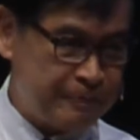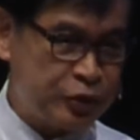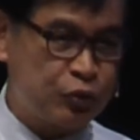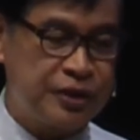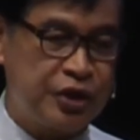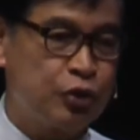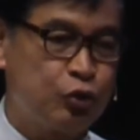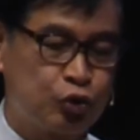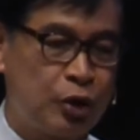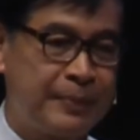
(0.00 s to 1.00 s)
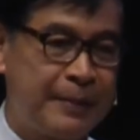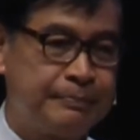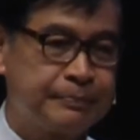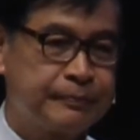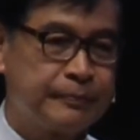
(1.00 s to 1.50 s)
petrol station to top
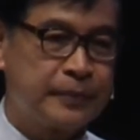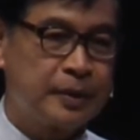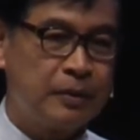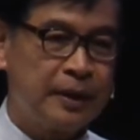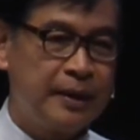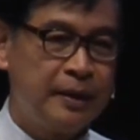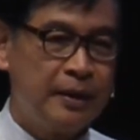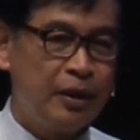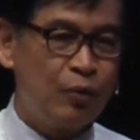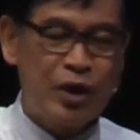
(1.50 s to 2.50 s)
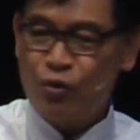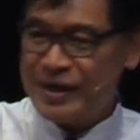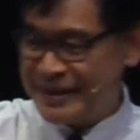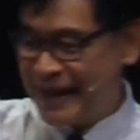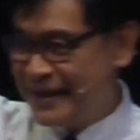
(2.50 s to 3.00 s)
up, okay? When you are
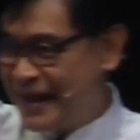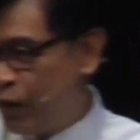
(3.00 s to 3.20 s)
standing